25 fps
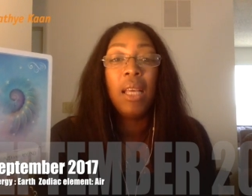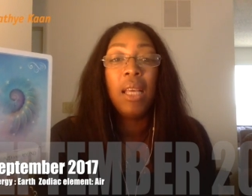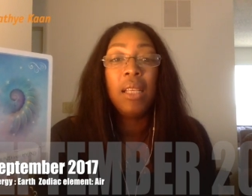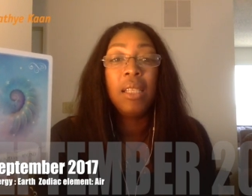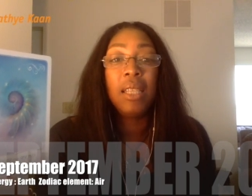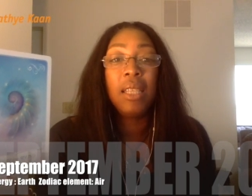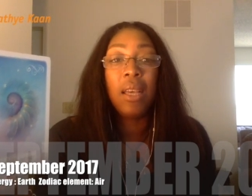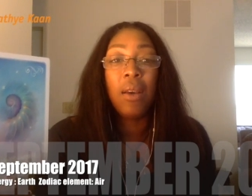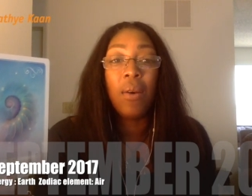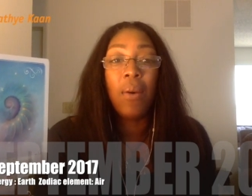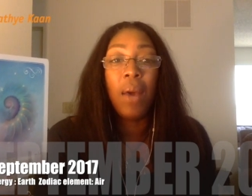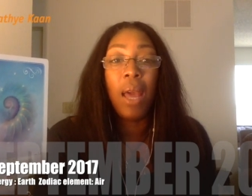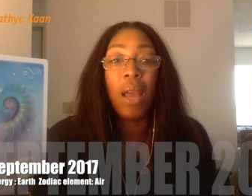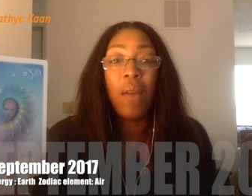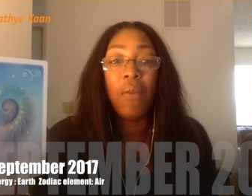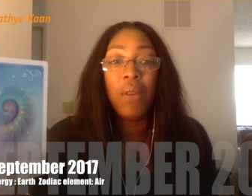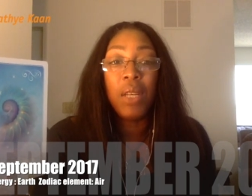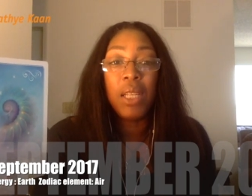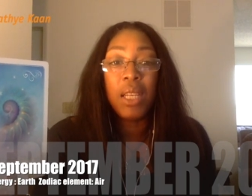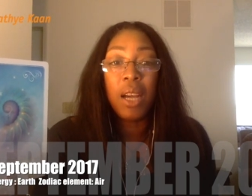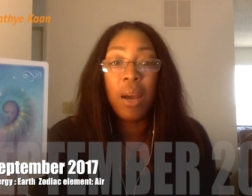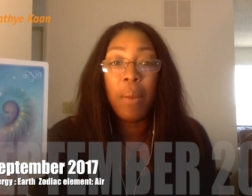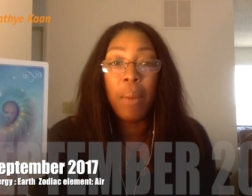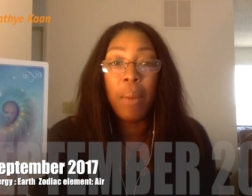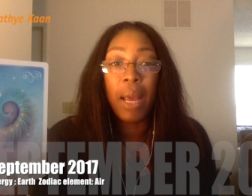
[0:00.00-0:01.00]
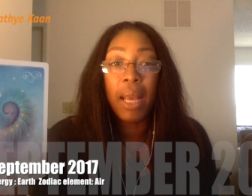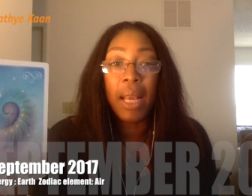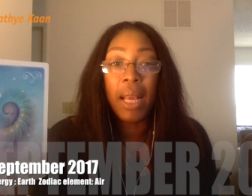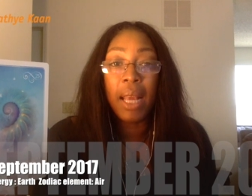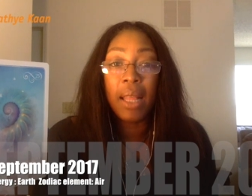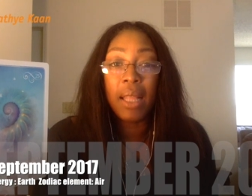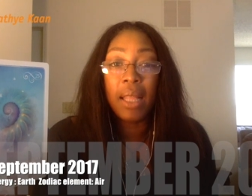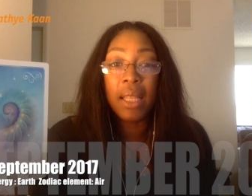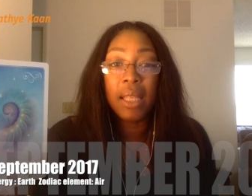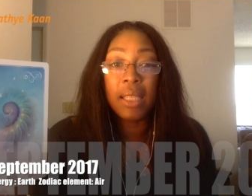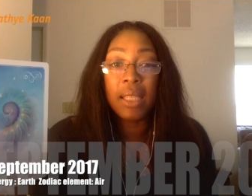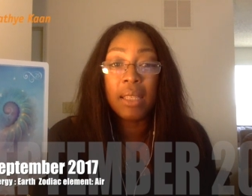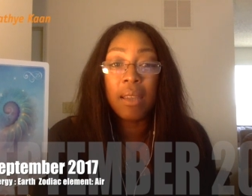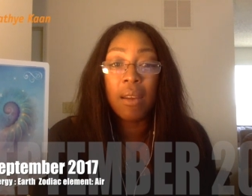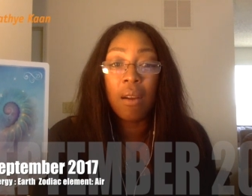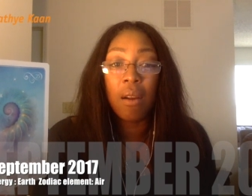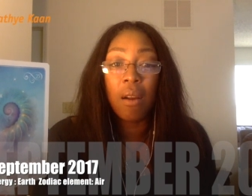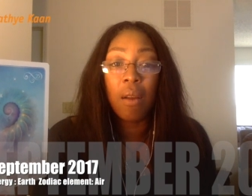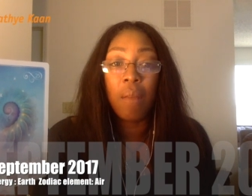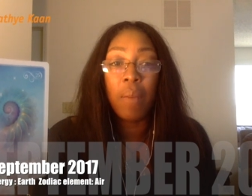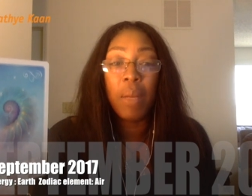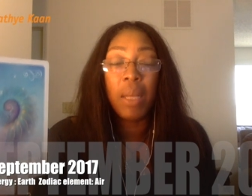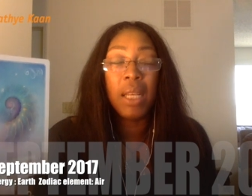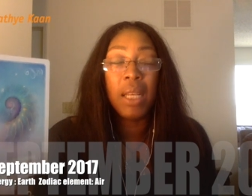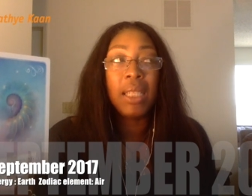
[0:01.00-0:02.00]
So every time I get this
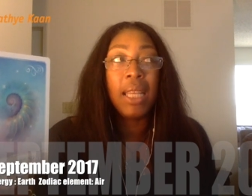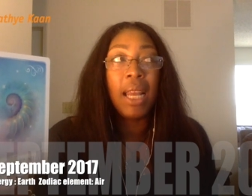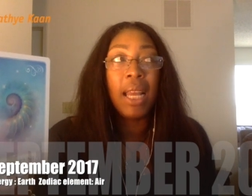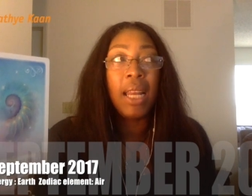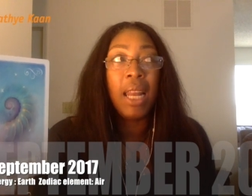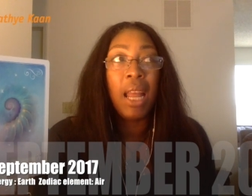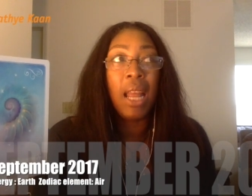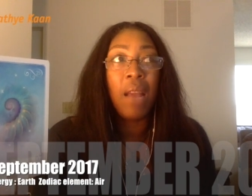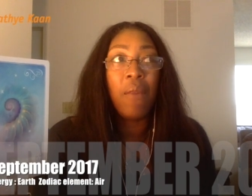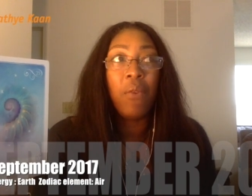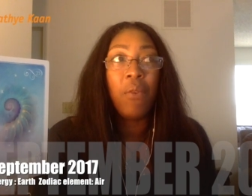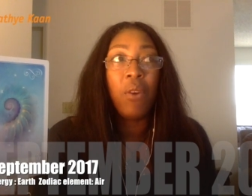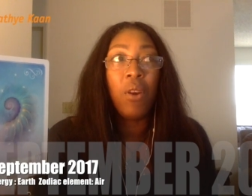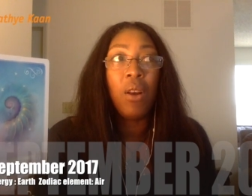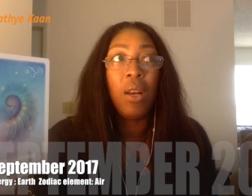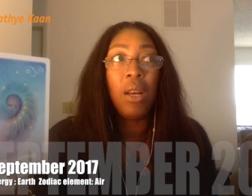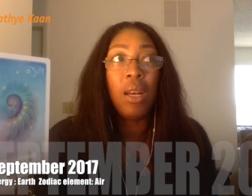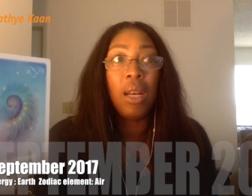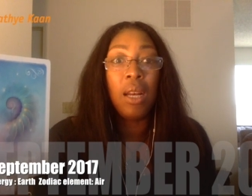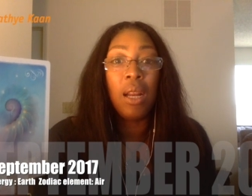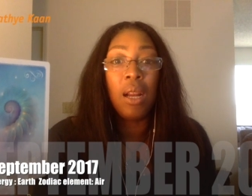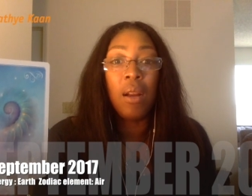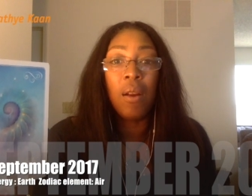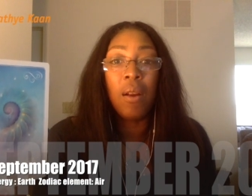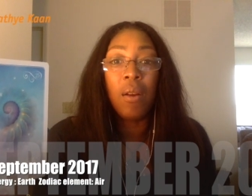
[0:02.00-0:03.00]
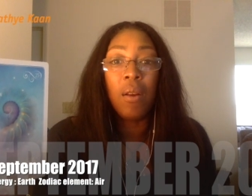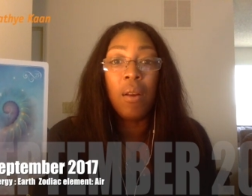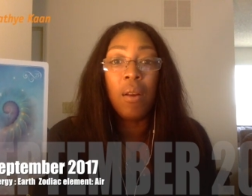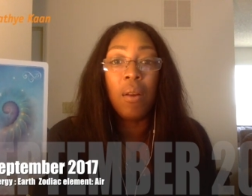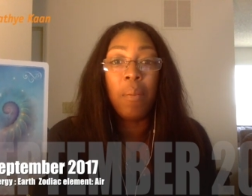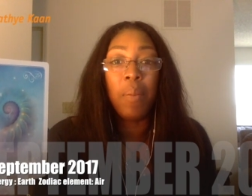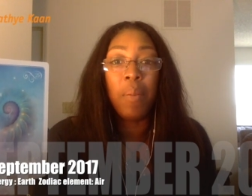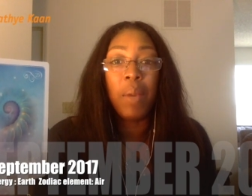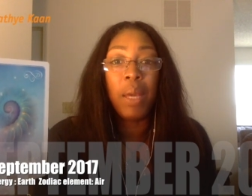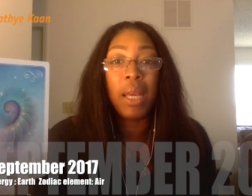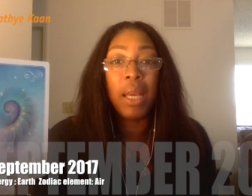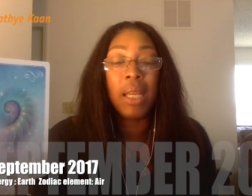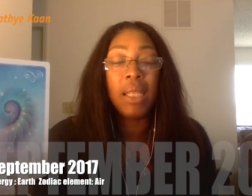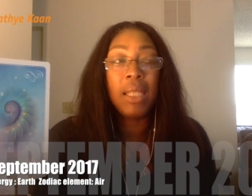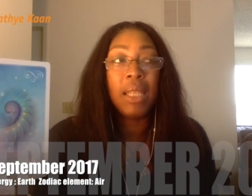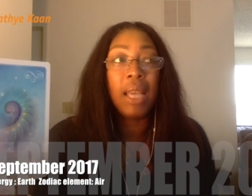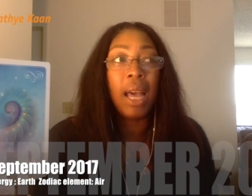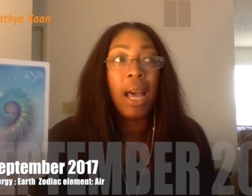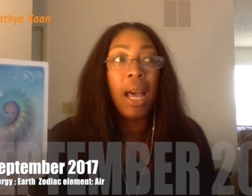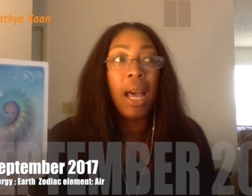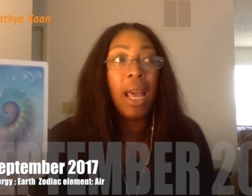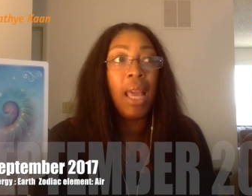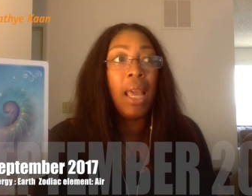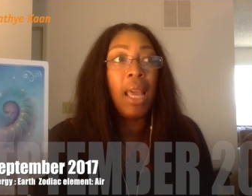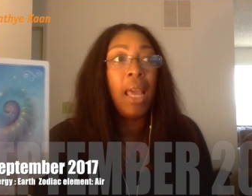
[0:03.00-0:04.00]
card, because I never learn, because
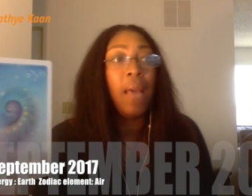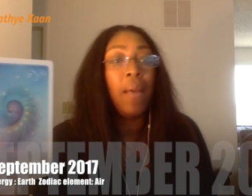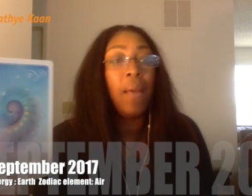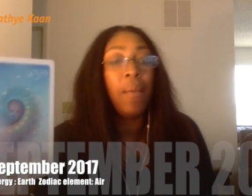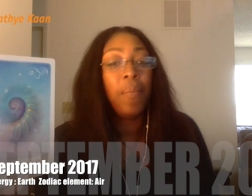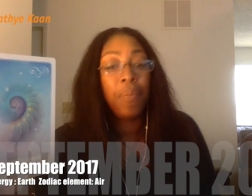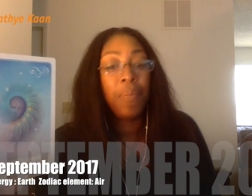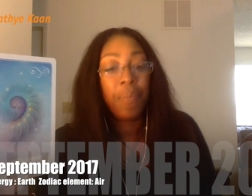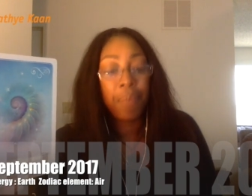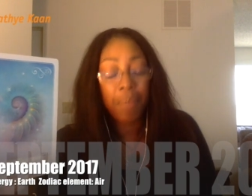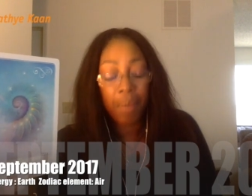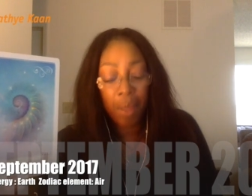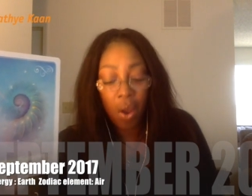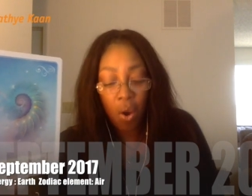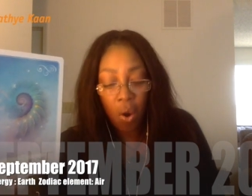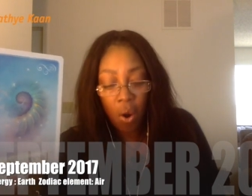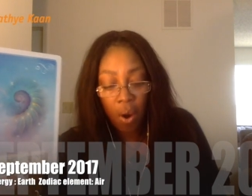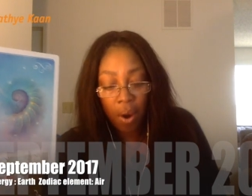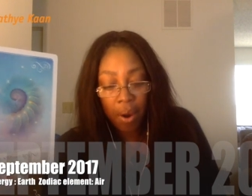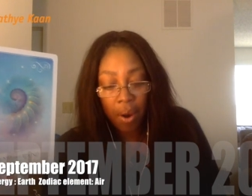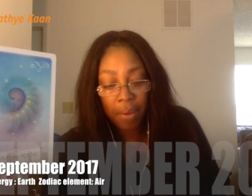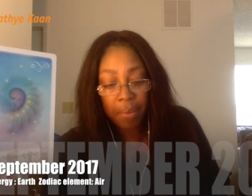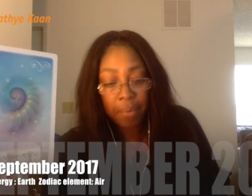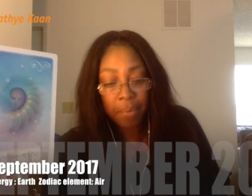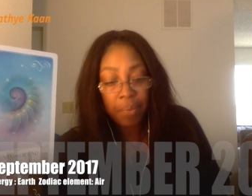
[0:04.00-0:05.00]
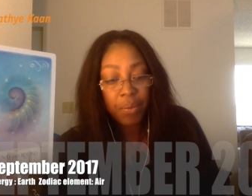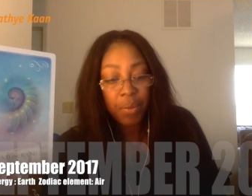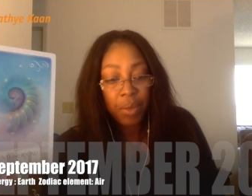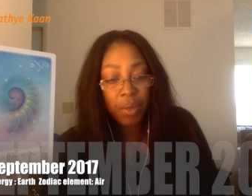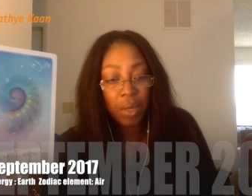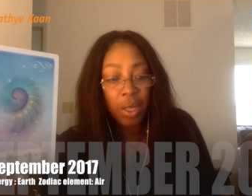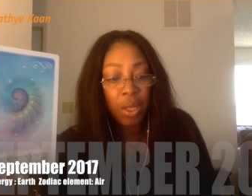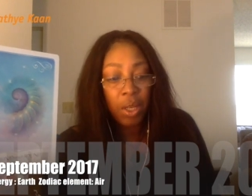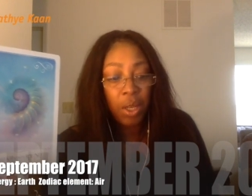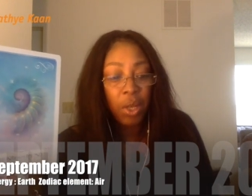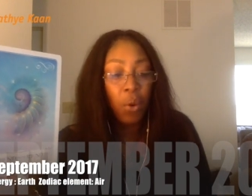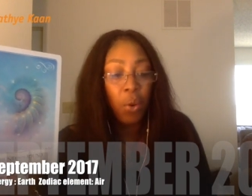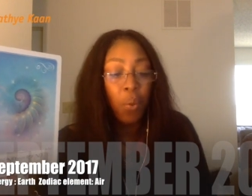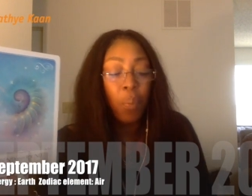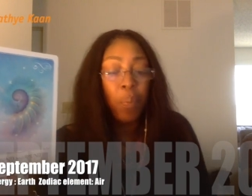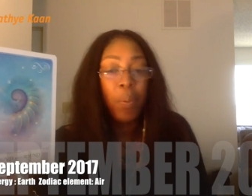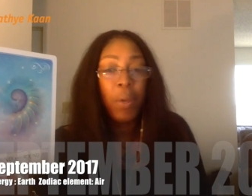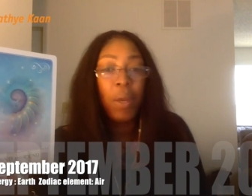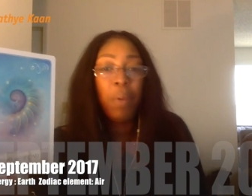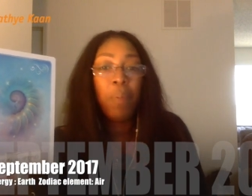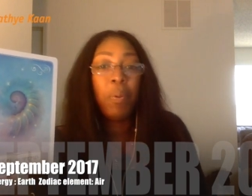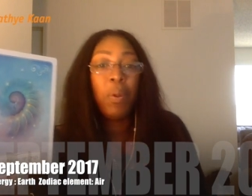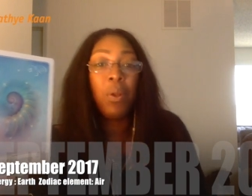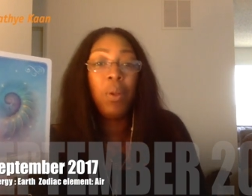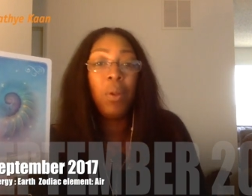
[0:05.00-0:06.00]
I, or, you know,
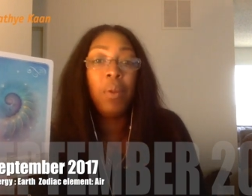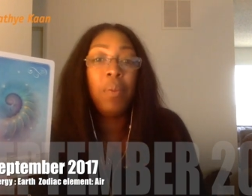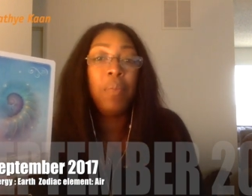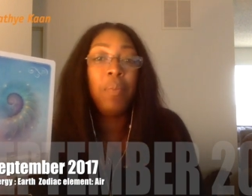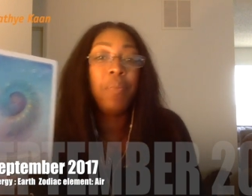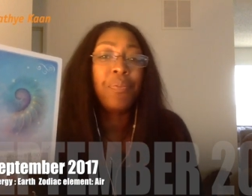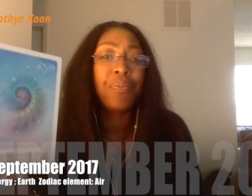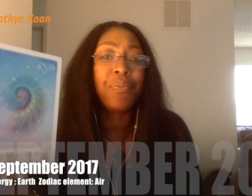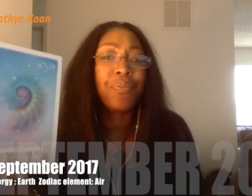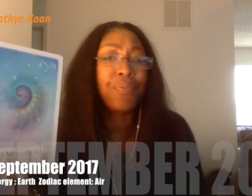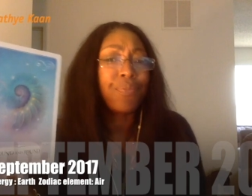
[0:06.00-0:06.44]
people,